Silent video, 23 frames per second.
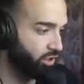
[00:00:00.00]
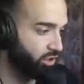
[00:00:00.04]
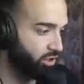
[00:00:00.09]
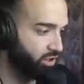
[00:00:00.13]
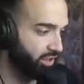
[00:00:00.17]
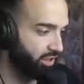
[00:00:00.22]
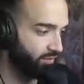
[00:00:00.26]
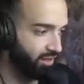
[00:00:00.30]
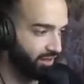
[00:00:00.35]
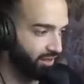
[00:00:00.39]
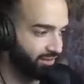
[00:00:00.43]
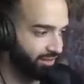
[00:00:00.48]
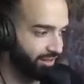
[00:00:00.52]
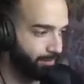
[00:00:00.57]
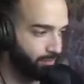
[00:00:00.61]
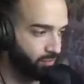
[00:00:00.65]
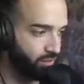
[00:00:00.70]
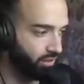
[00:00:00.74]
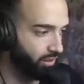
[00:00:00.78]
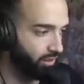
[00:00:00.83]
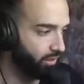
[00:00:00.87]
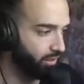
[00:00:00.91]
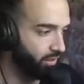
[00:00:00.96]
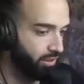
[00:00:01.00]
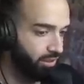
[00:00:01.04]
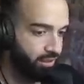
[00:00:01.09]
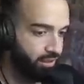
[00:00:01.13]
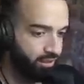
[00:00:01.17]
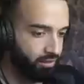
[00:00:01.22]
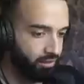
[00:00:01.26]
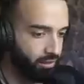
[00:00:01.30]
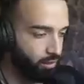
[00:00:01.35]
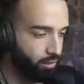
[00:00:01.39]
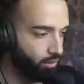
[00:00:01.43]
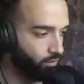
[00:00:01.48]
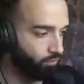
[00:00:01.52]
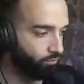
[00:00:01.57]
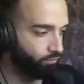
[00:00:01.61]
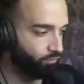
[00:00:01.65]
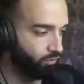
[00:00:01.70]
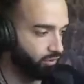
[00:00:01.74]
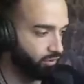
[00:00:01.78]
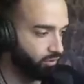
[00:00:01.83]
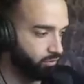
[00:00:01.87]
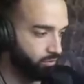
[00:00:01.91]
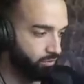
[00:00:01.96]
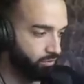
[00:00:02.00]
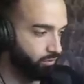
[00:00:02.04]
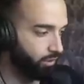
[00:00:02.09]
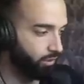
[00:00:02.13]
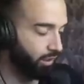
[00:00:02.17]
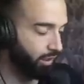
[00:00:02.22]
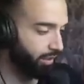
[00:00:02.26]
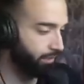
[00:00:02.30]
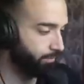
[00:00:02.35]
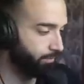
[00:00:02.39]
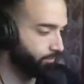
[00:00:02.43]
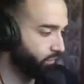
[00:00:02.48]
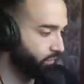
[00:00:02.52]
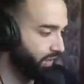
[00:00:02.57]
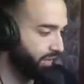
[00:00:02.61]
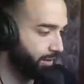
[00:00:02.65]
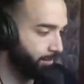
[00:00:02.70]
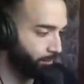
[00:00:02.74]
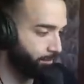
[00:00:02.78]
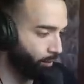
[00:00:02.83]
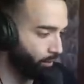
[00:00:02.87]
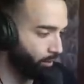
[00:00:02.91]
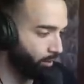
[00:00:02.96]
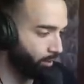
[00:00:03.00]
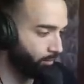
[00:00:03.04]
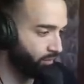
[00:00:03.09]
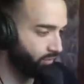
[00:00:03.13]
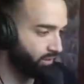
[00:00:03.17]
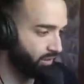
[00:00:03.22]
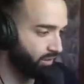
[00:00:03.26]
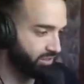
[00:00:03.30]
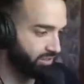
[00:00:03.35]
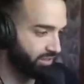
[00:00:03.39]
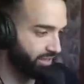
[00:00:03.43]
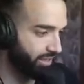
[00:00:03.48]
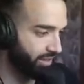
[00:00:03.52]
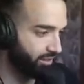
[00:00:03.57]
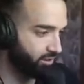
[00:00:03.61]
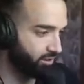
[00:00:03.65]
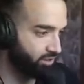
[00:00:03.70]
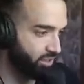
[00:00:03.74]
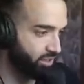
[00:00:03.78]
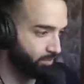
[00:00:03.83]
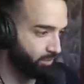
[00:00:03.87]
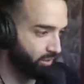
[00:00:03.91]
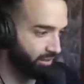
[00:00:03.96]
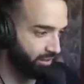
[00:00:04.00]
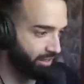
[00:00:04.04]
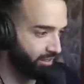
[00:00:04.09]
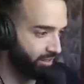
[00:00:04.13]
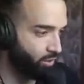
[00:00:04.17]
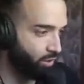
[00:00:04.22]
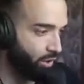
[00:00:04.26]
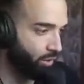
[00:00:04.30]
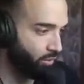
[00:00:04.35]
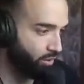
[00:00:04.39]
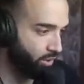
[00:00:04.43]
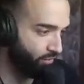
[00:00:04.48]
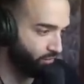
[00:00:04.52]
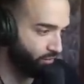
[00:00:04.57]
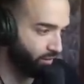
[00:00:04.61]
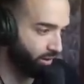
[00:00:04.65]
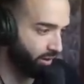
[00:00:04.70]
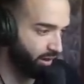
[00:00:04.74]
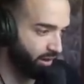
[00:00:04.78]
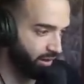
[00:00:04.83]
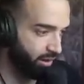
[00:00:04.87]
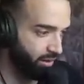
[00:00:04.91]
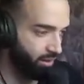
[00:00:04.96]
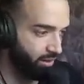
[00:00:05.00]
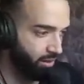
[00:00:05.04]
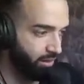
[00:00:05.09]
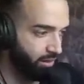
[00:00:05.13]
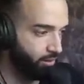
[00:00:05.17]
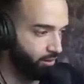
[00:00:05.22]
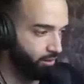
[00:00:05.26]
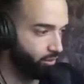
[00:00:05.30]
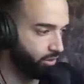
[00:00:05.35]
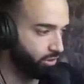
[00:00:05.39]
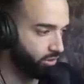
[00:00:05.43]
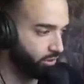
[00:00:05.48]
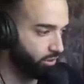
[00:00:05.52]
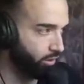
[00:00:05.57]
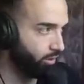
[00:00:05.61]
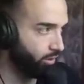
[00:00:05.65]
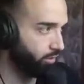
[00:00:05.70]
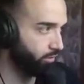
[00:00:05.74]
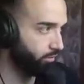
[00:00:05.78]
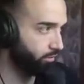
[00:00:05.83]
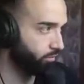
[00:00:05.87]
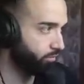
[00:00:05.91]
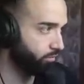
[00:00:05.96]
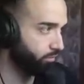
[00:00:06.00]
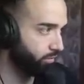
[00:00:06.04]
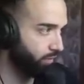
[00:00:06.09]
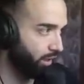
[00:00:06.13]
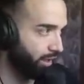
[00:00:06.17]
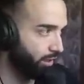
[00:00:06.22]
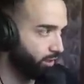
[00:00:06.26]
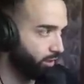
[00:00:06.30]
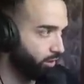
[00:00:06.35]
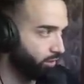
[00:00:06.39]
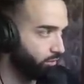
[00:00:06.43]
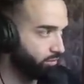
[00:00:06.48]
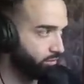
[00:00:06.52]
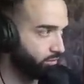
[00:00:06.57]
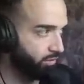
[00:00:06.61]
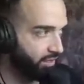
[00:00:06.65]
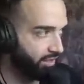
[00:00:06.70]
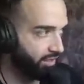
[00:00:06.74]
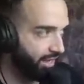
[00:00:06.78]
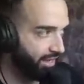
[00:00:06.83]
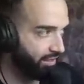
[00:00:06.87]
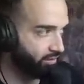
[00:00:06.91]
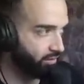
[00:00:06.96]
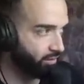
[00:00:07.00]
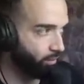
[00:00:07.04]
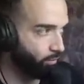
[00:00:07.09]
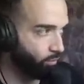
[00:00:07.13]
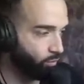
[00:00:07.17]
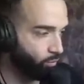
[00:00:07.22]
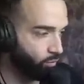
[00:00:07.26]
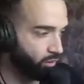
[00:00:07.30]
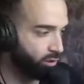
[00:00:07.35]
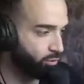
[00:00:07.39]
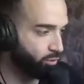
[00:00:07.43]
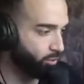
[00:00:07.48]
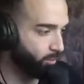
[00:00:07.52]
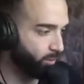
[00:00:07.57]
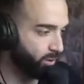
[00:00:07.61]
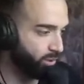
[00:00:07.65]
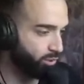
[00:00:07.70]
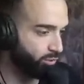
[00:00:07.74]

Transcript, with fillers: If they attempt to, you know, uh, imperm the scythe or something like that. You you have uh, or or I don't know, negate the teach one magician with